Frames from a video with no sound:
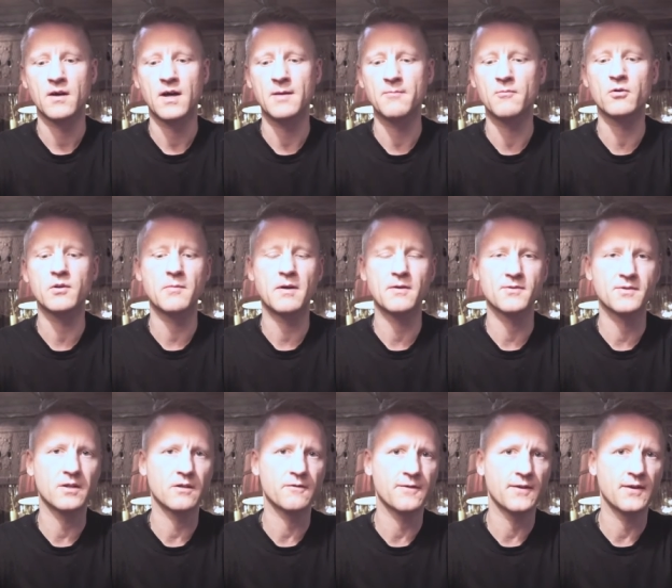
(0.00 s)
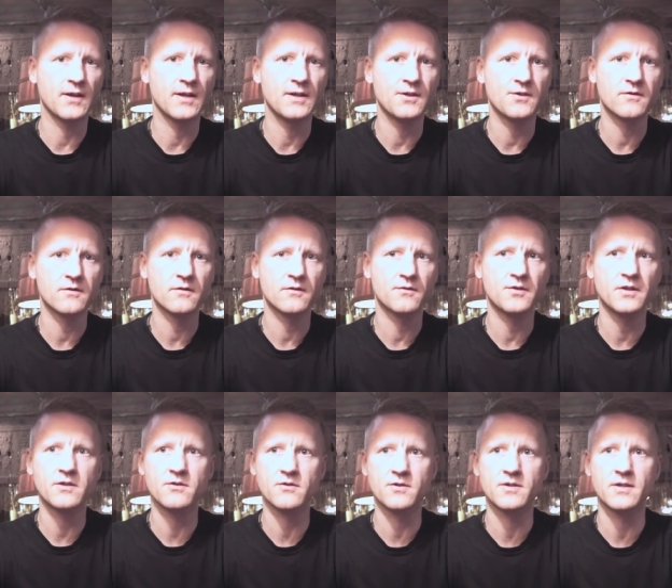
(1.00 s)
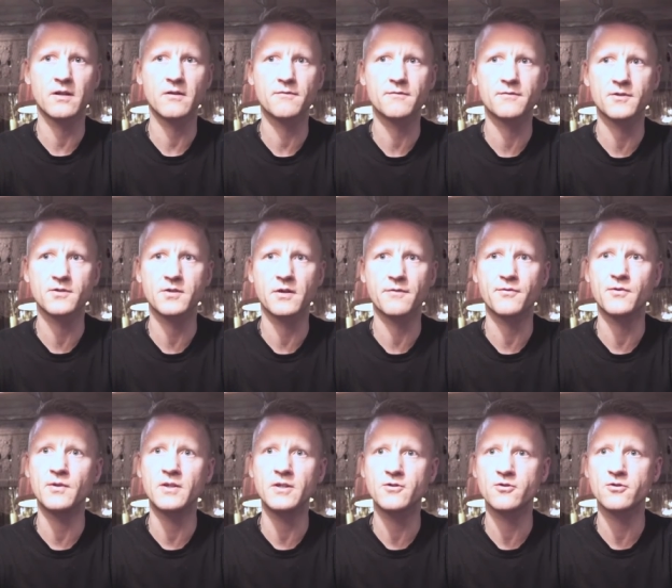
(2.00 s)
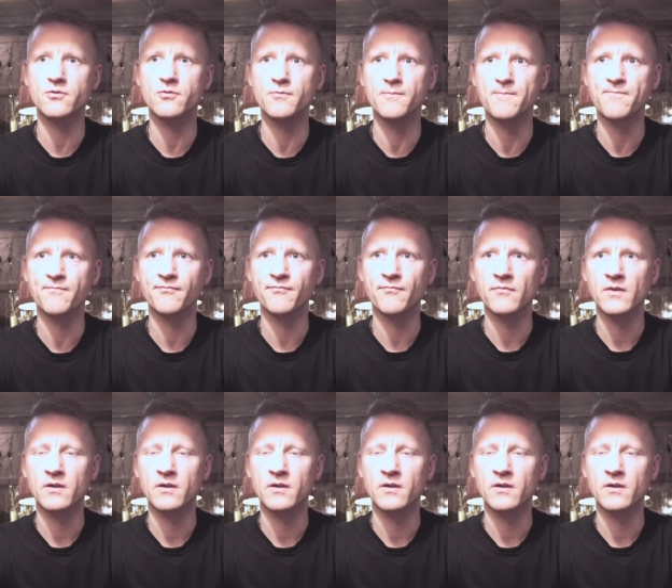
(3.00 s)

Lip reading: I'm all about self-education. Teach yourself the stuff you need to